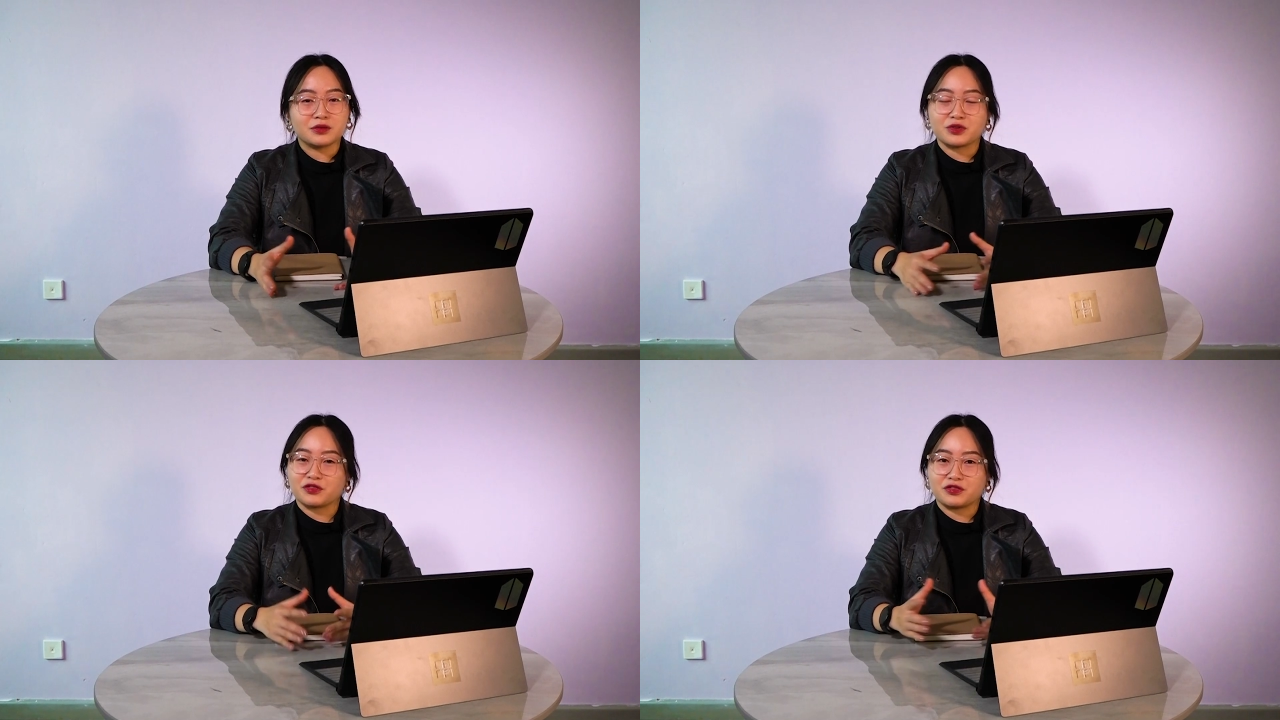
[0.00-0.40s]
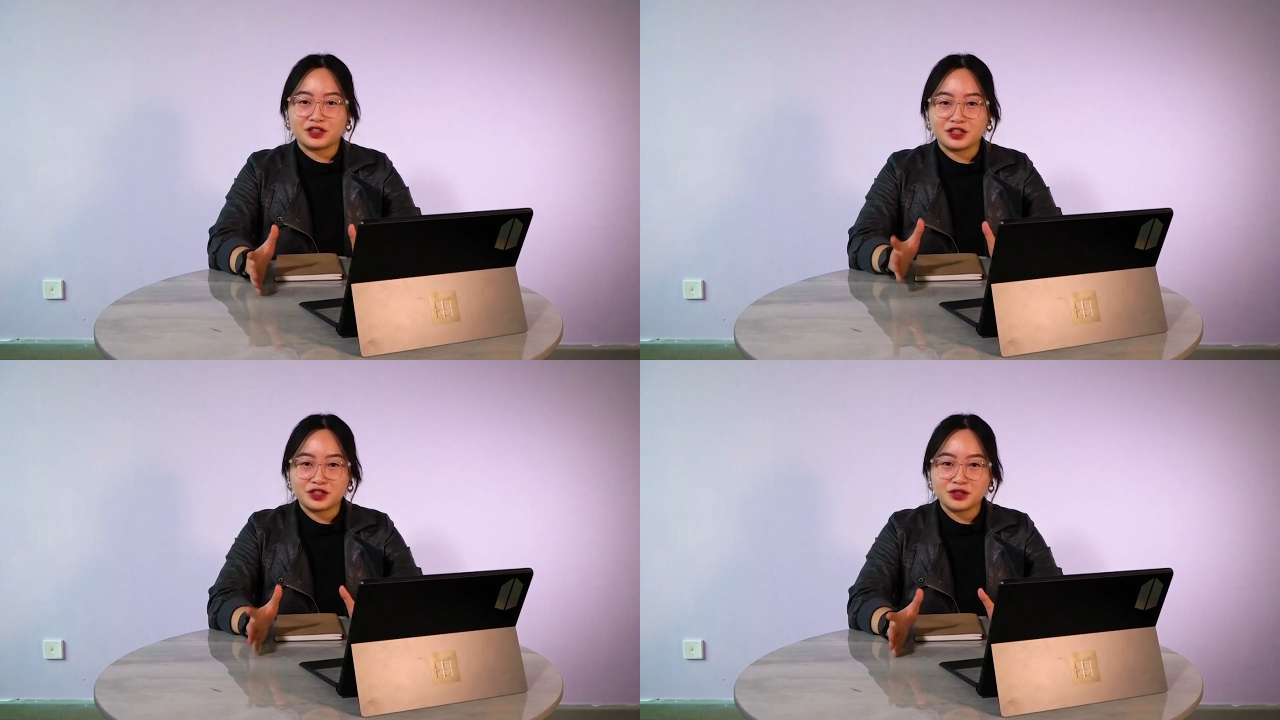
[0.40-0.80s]
without
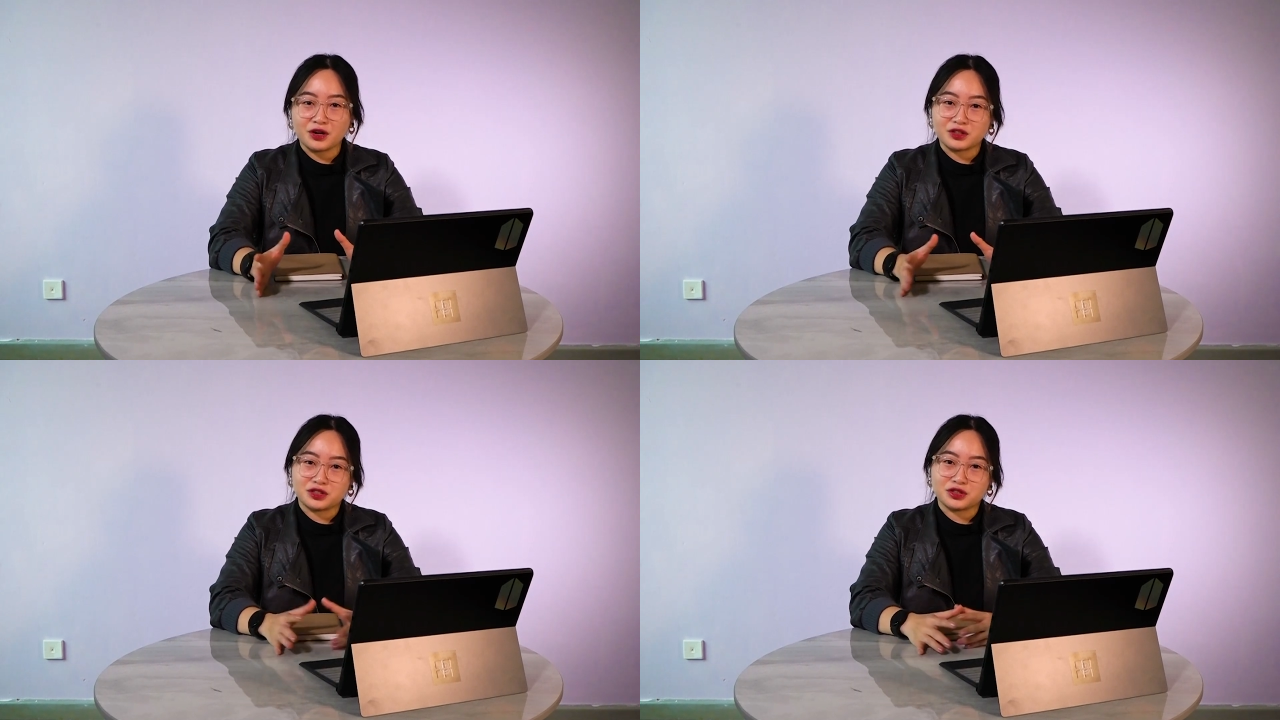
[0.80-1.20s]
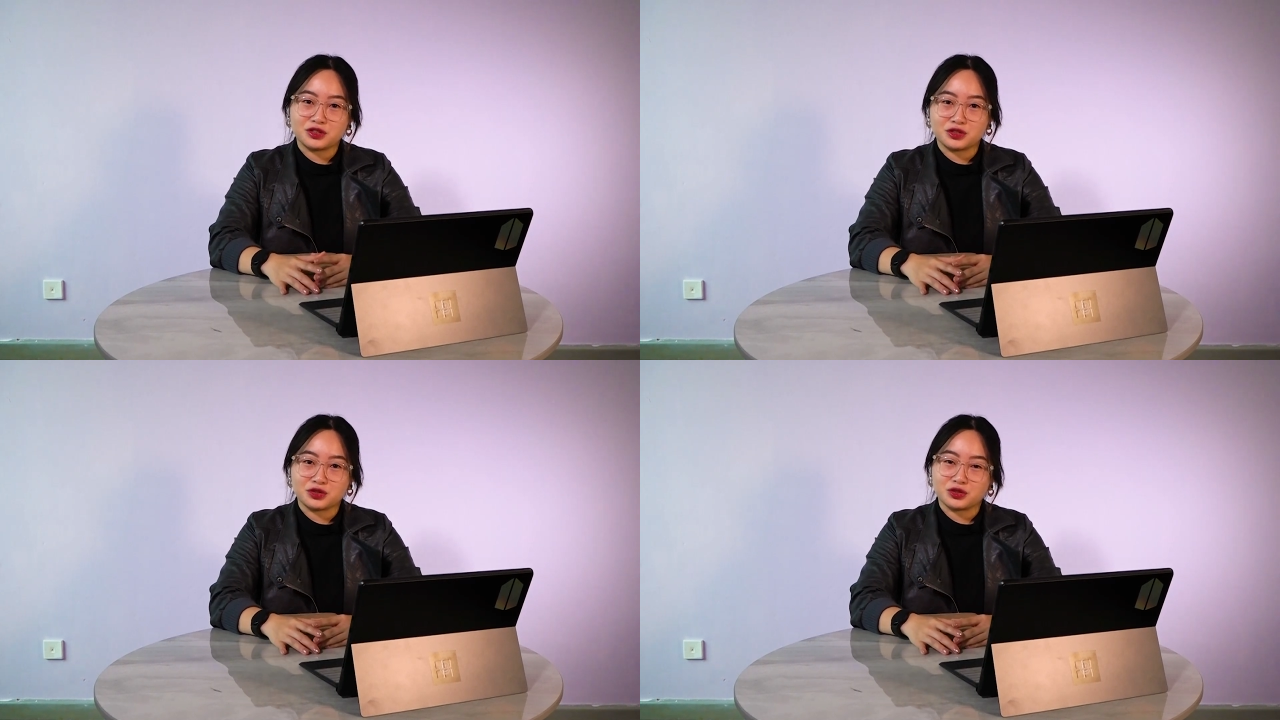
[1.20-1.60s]
further ado, I'll
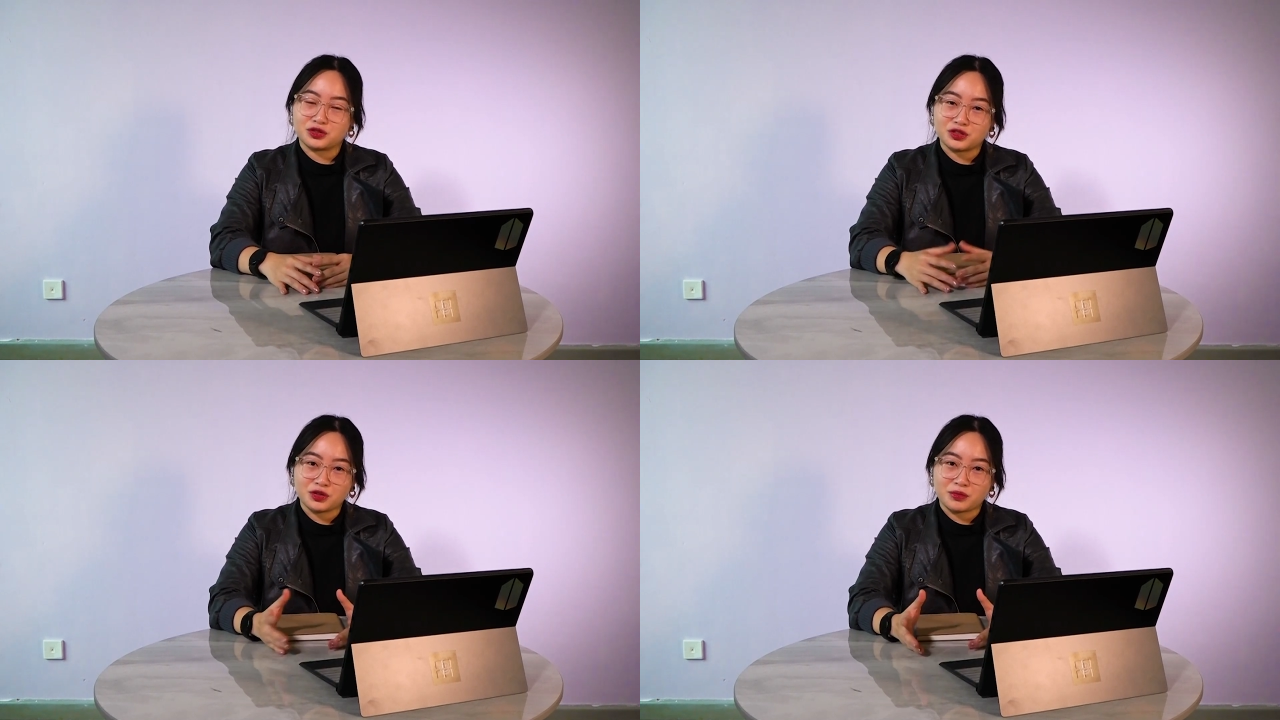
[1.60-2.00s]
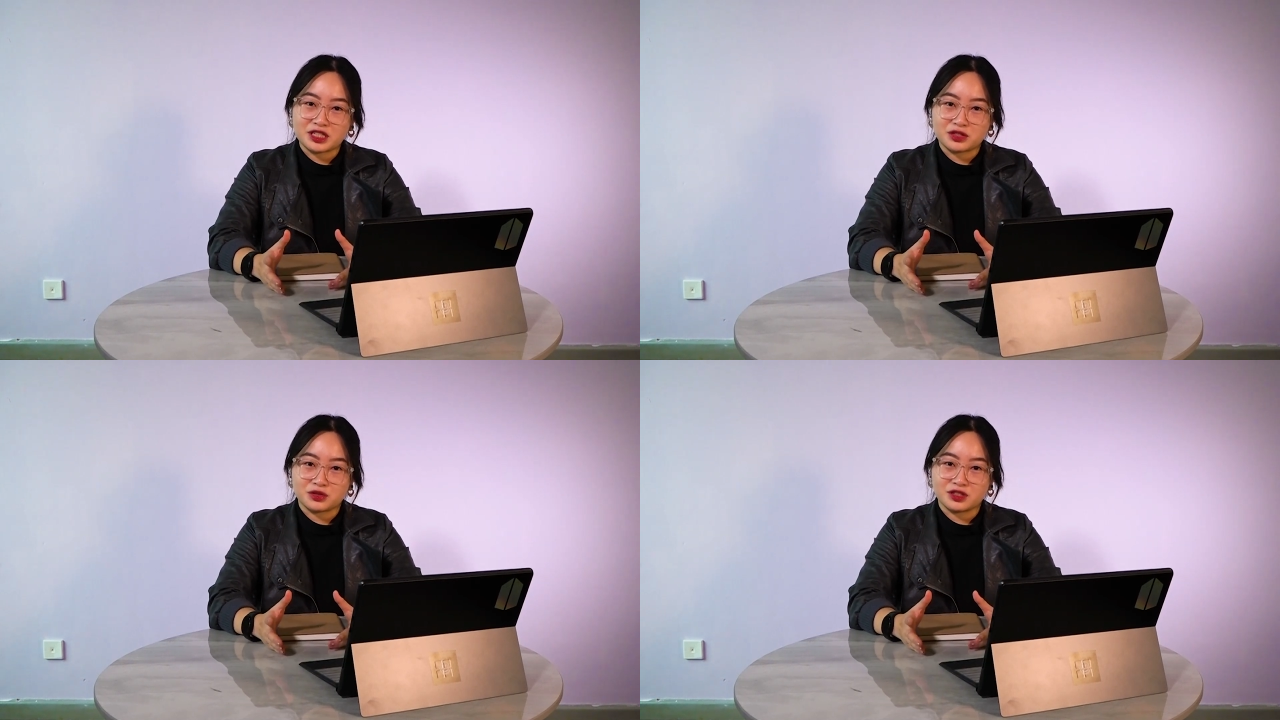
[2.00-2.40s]
introduce you to 3 of
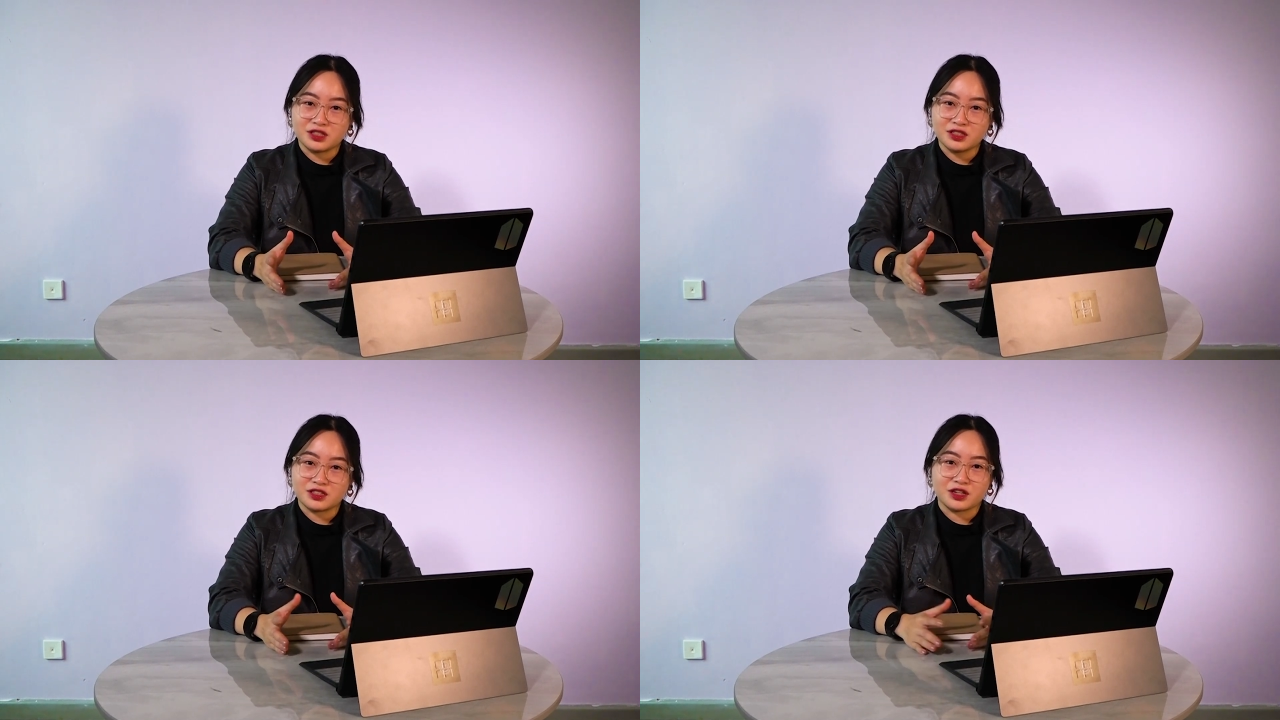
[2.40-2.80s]
my students.